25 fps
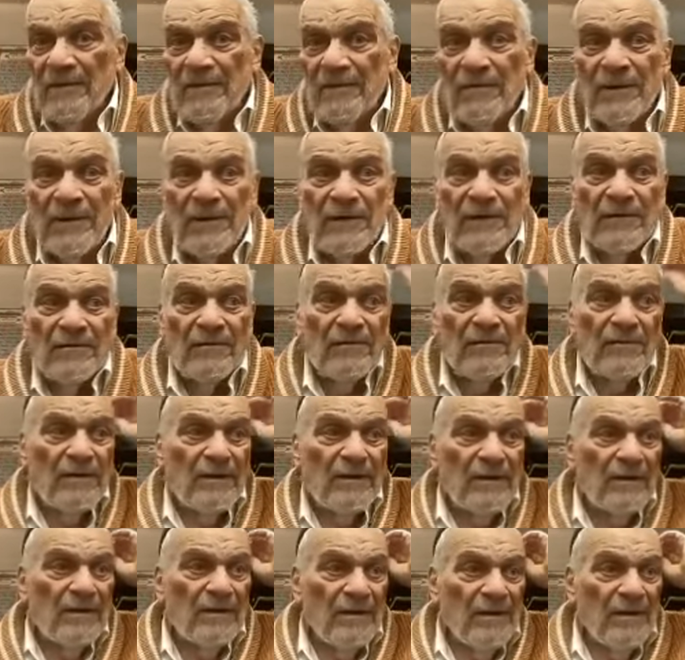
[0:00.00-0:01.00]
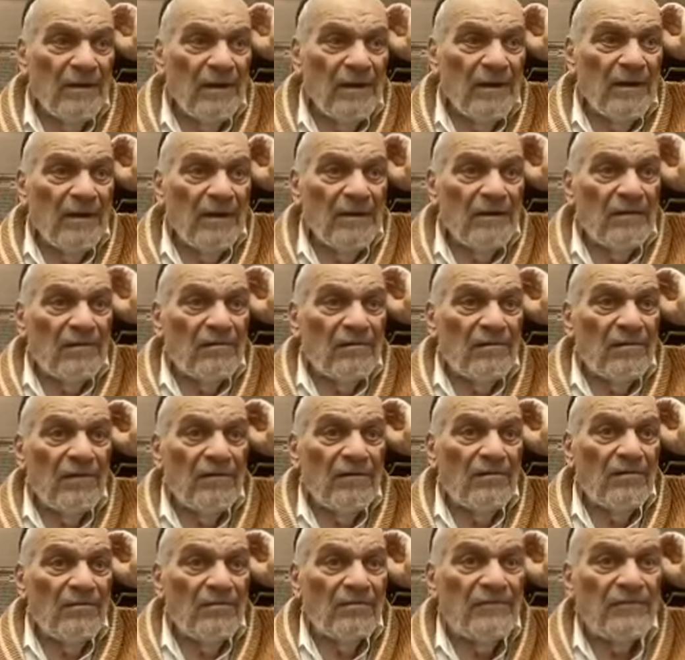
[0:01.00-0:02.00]
where
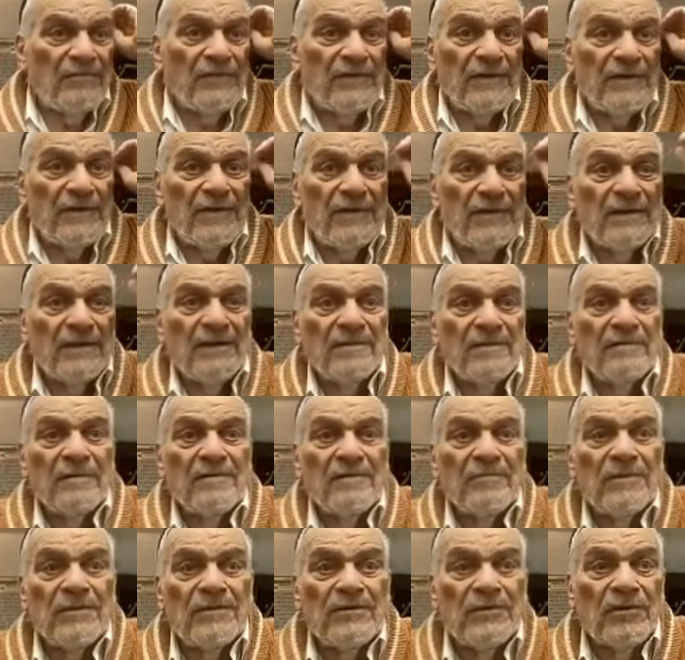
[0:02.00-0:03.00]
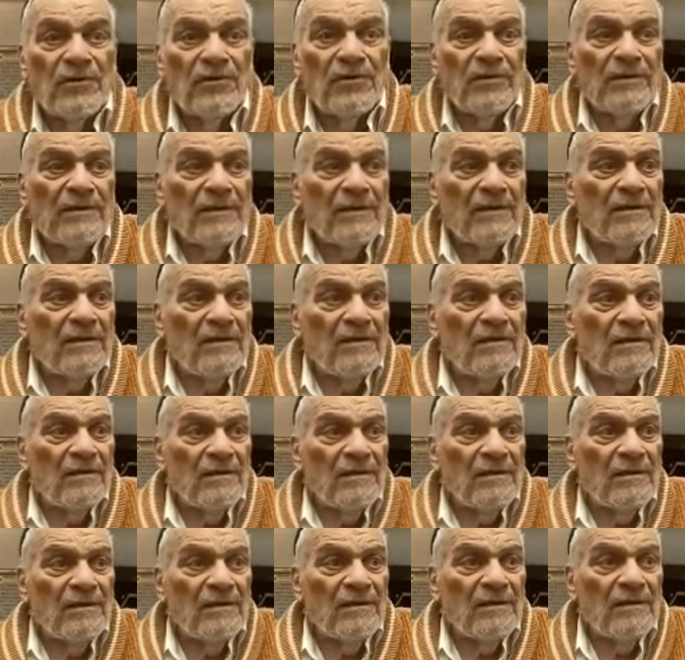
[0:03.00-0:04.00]
the majority
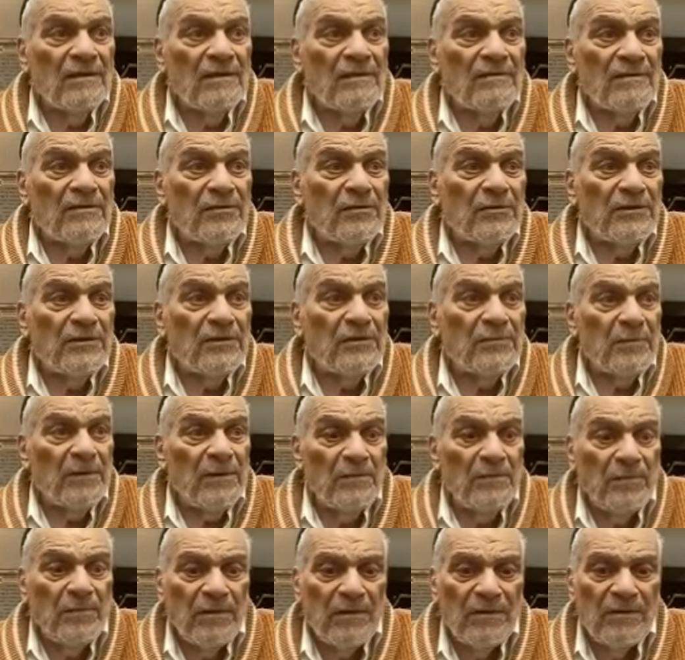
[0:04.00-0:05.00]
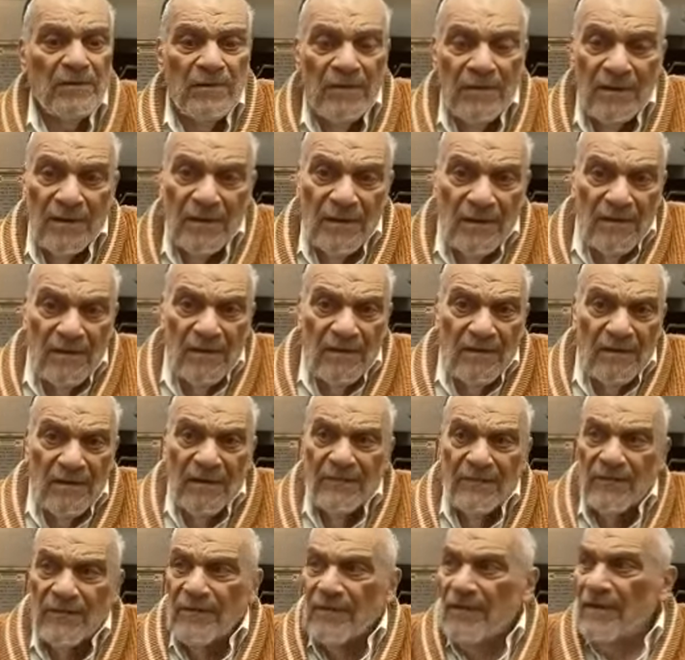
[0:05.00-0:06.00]
of the Jewish people
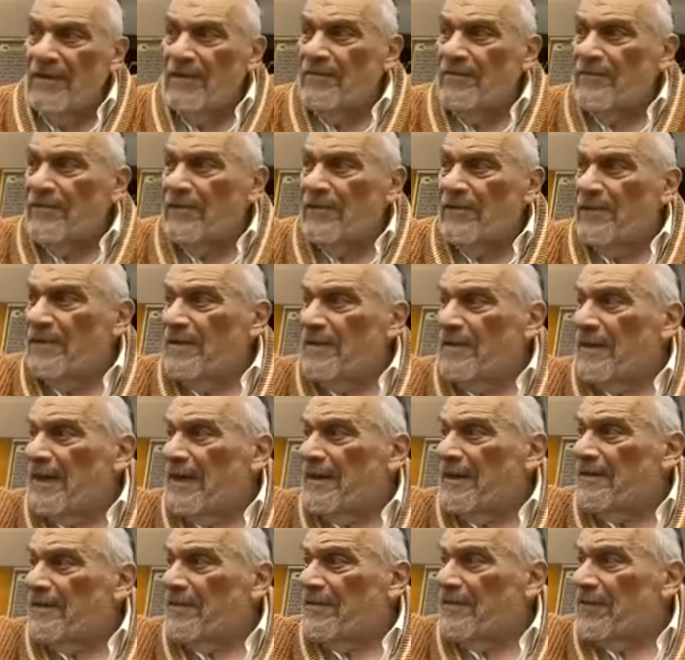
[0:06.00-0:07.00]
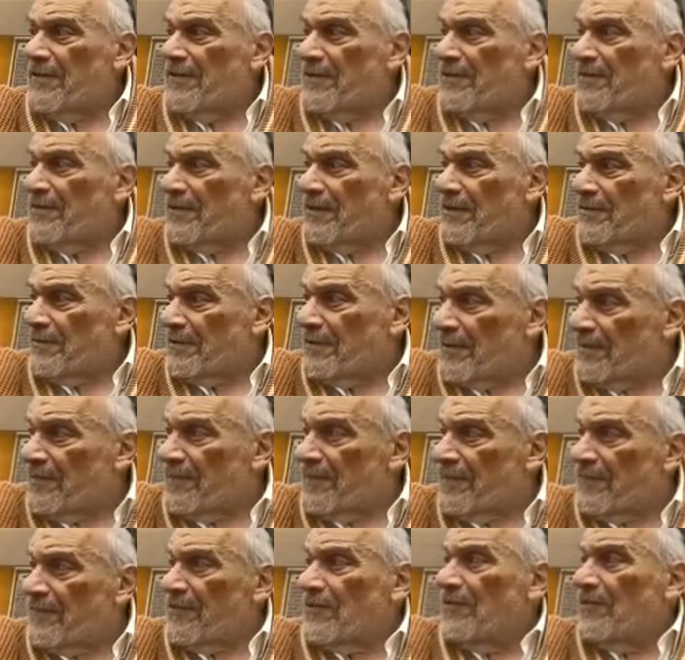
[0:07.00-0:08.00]
never lived in the land of Israel,
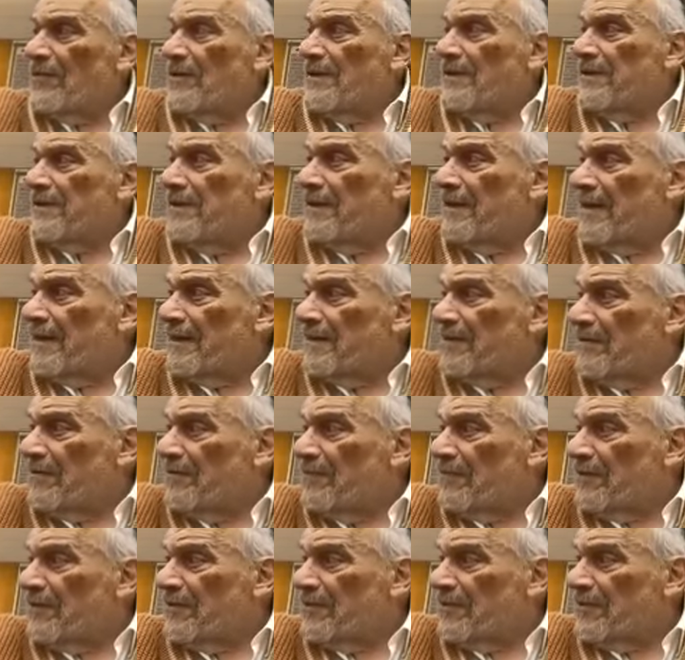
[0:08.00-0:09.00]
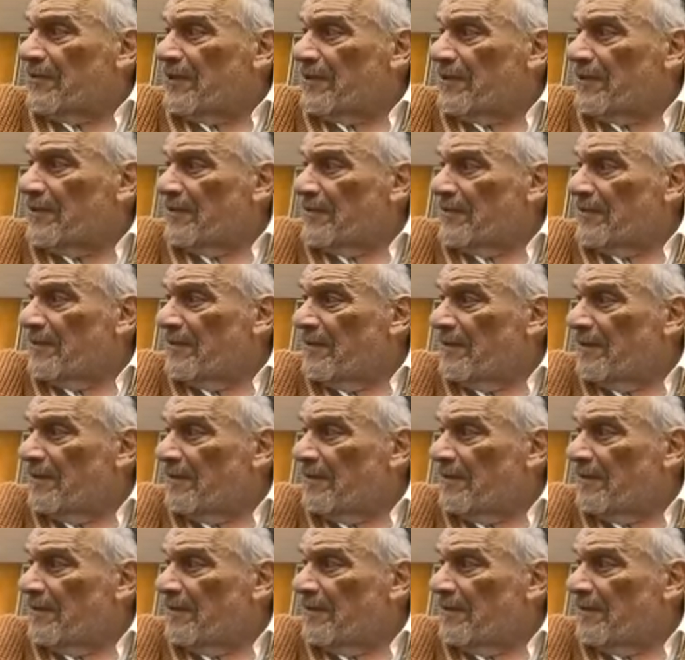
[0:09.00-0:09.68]
never saw the land of Israel.